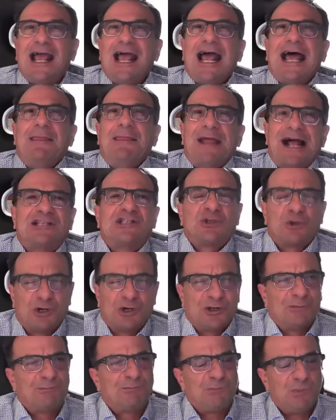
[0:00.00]
And that's sort
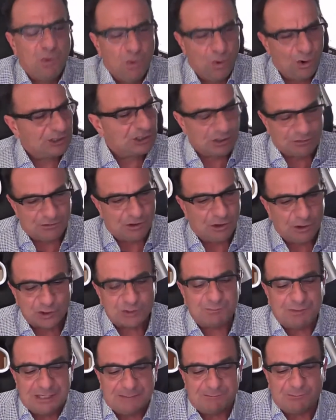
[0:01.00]
of the point. So those
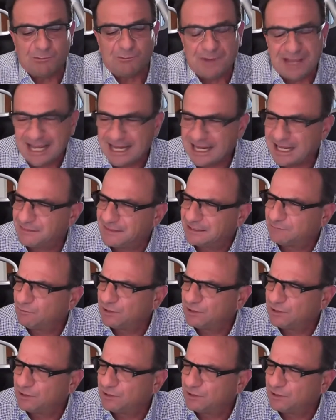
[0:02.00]
people pay, I think,